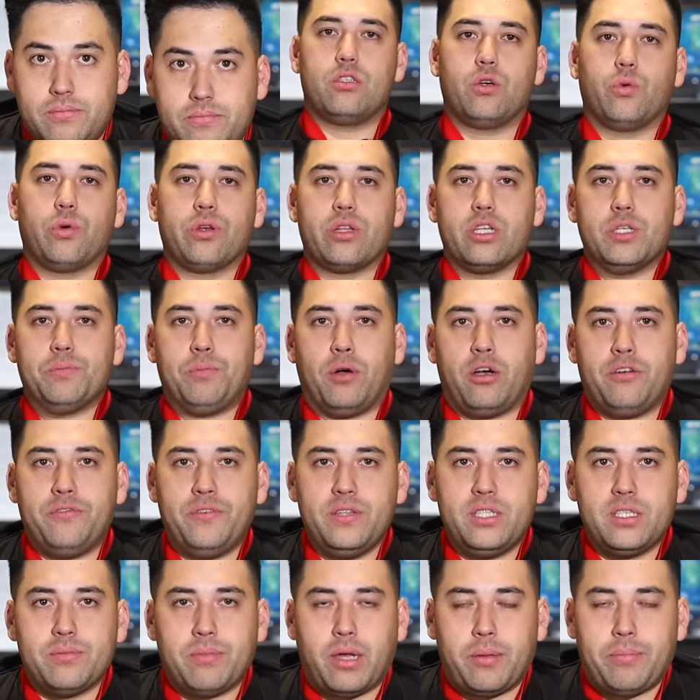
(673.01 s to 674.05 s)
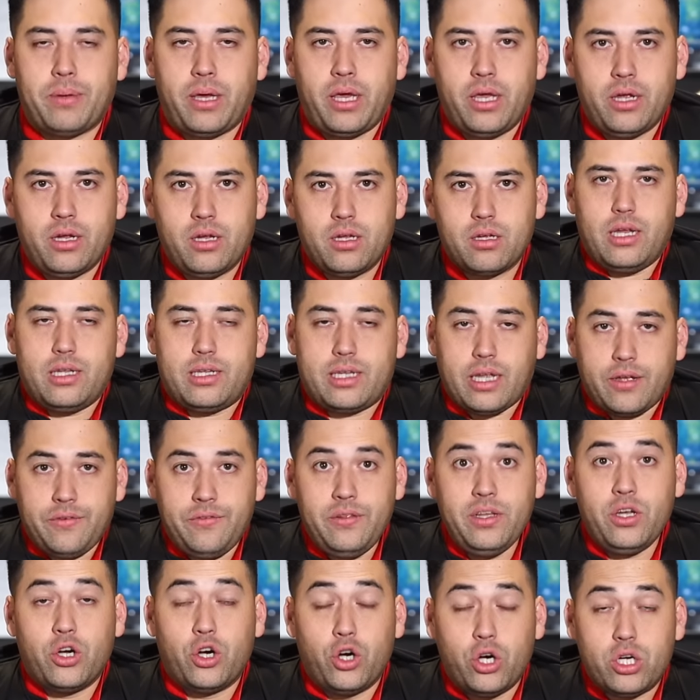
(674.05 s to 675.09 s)
So where this ball fits in my bag, it
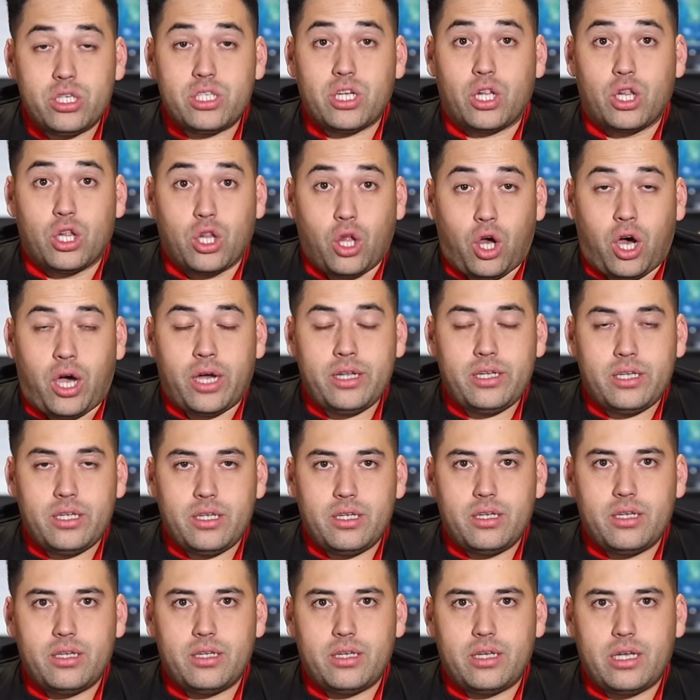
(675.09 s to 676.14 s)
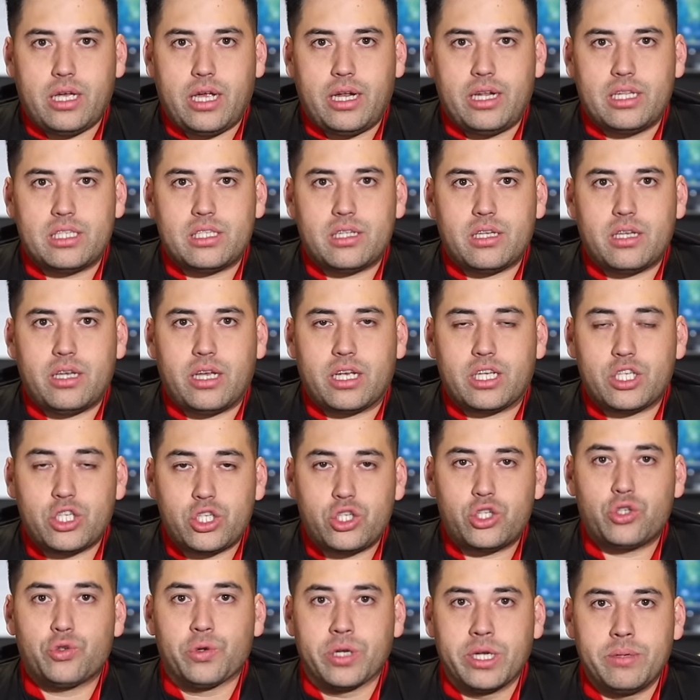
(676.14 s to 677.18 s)
definitely hooks a lot, and it's
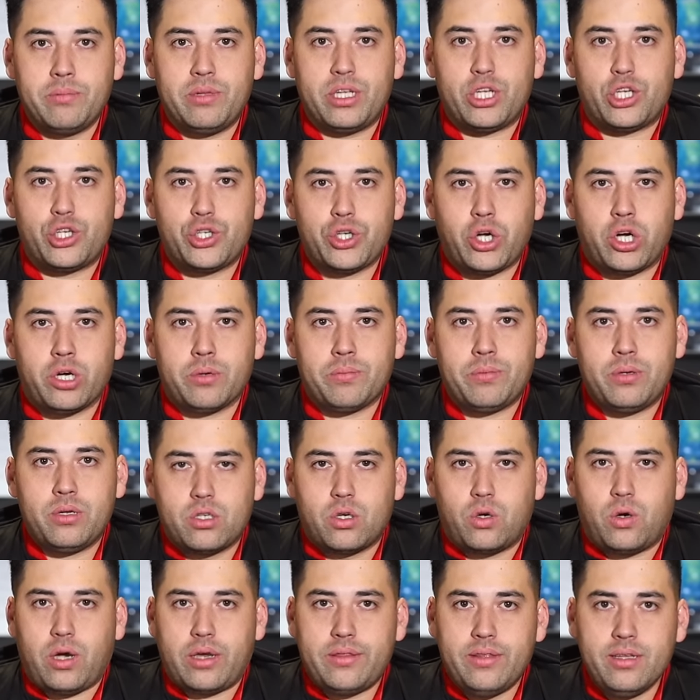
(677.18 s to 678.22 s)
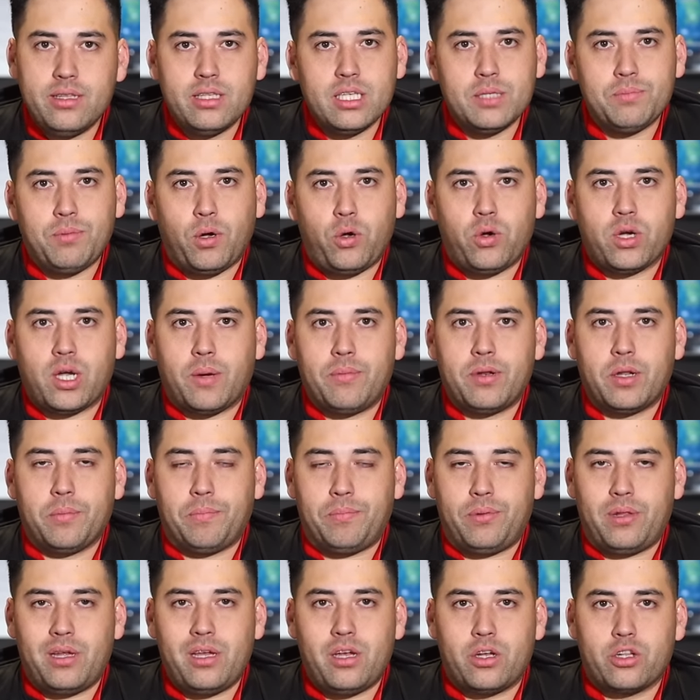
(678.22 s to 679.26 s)
extremely sharp. So I think this ball will come into
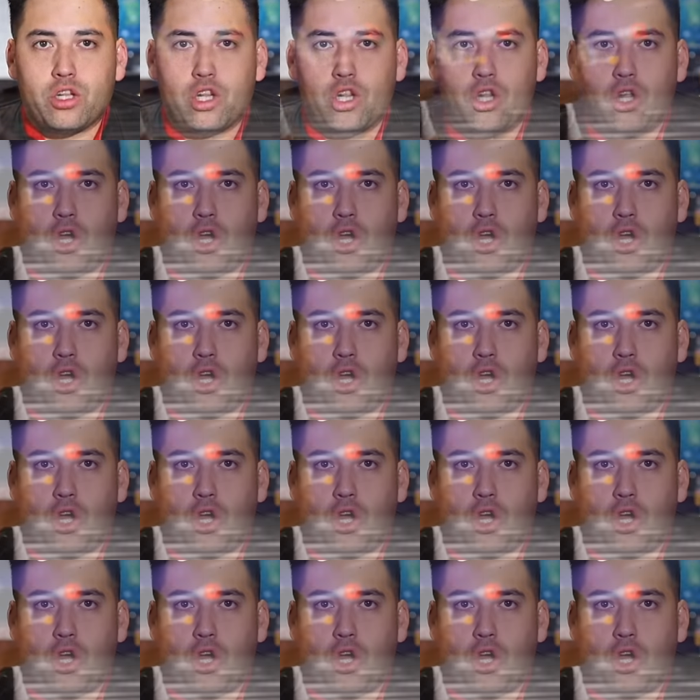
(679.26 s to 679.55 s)
play on